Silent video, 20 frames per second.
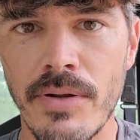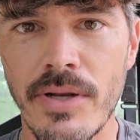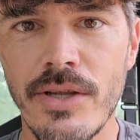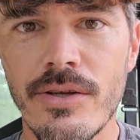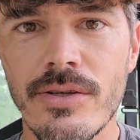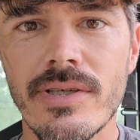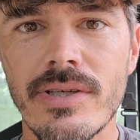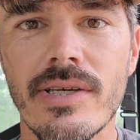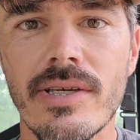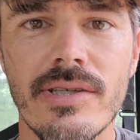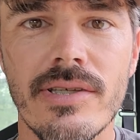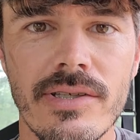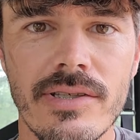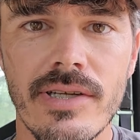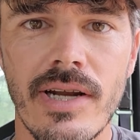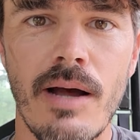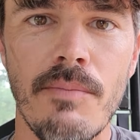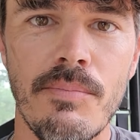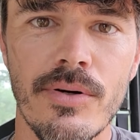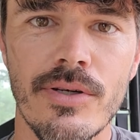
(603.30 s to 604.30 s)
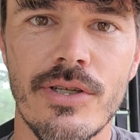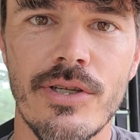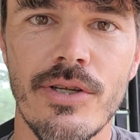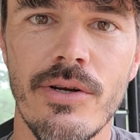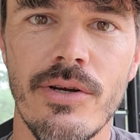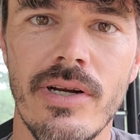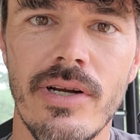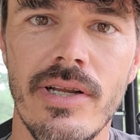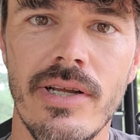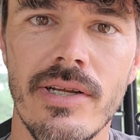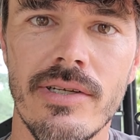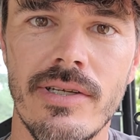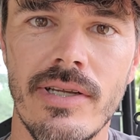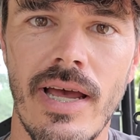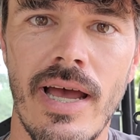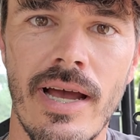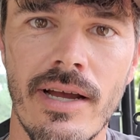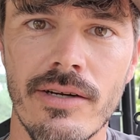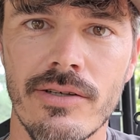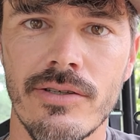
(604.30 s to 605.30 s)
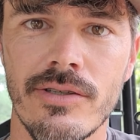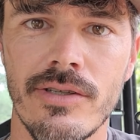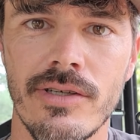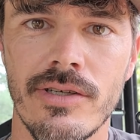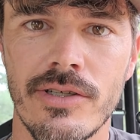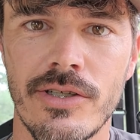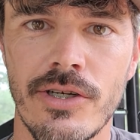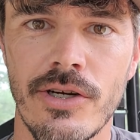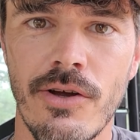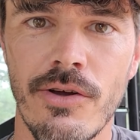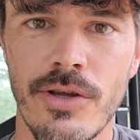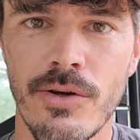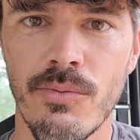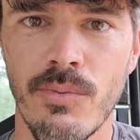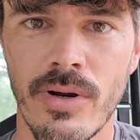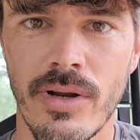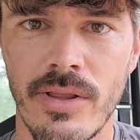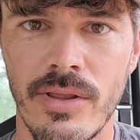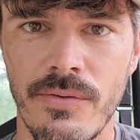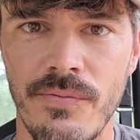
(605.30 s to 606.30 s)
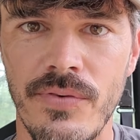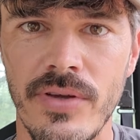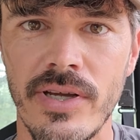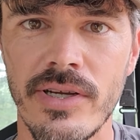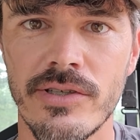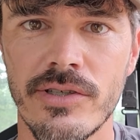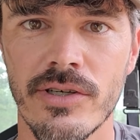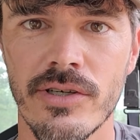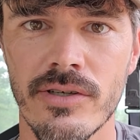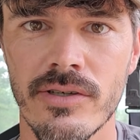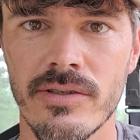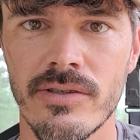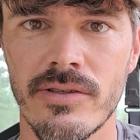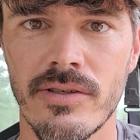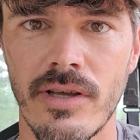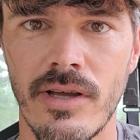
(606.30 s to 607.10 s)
going to use this as an opportunity to actually show you one of the features